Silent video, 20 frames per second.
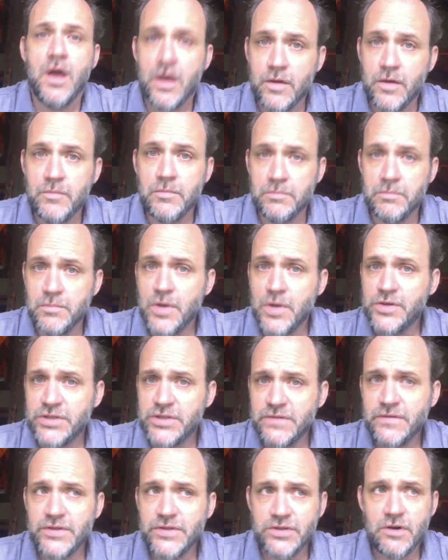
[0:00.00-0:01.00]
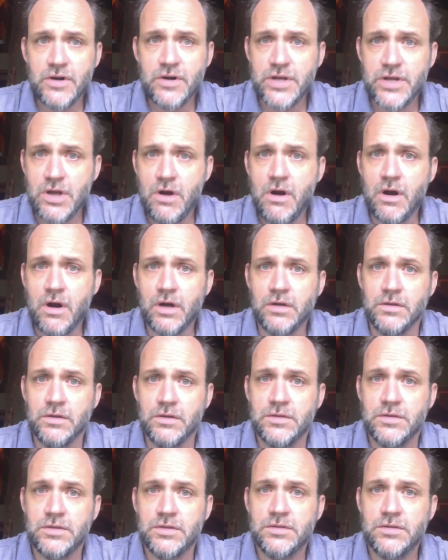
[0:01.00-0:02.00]
Most of us already are.
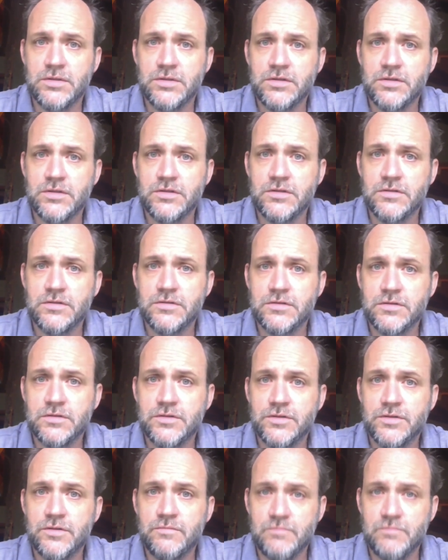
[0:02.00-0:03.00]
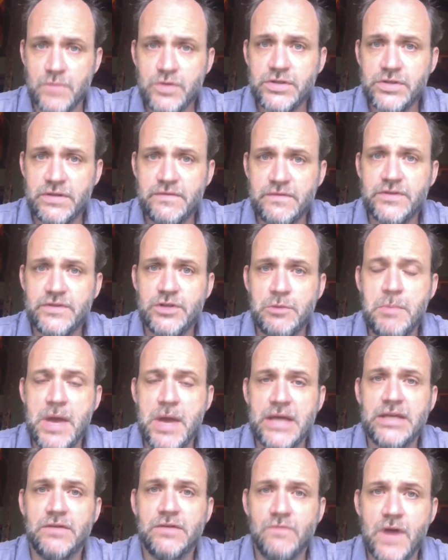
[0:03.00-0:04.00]
They're, most of us are
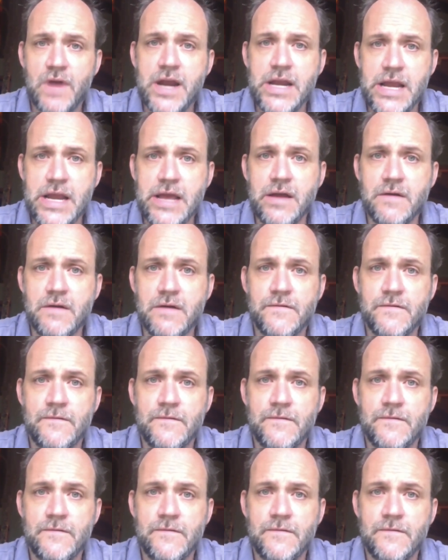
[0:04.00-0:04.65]
begging right now.